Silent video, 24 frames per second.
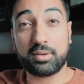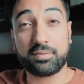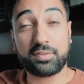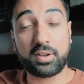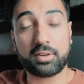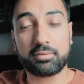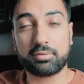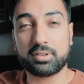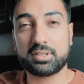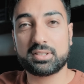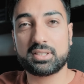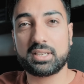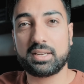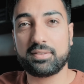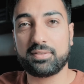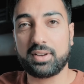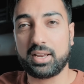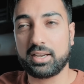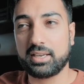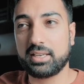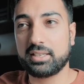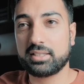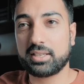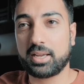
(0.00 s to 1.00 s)
If I've received
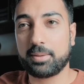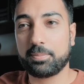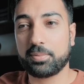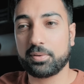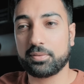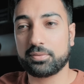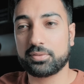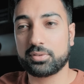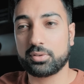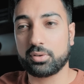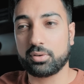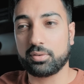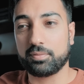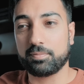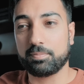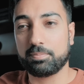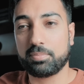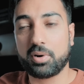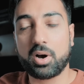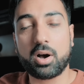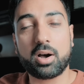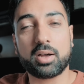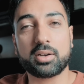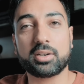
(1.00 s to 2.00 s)
any type of sort of
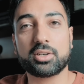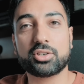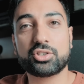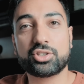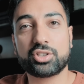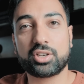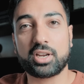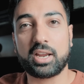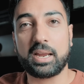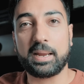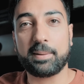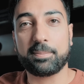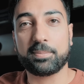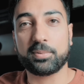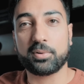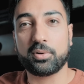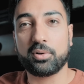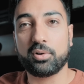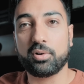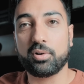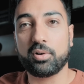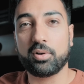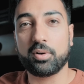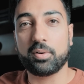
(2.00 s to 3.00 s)
partnership
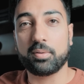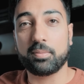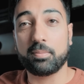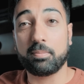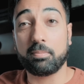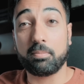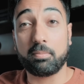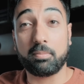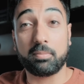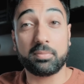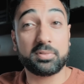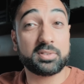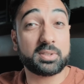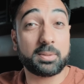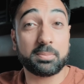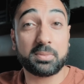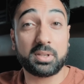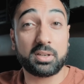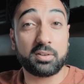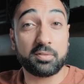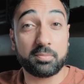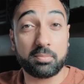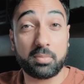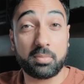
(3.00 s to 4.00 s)
or something of